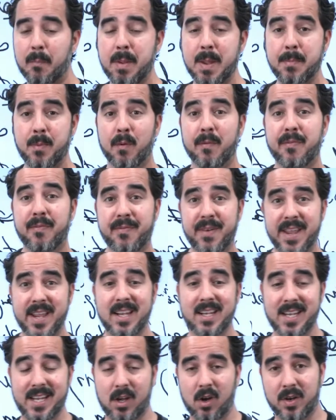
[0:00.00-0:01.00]
of people
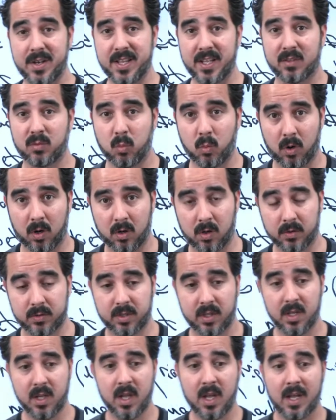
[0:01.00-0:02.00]
failing on this
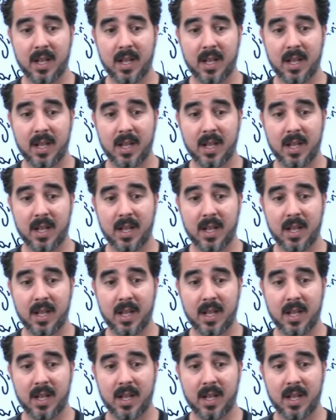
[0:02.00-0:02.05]
world.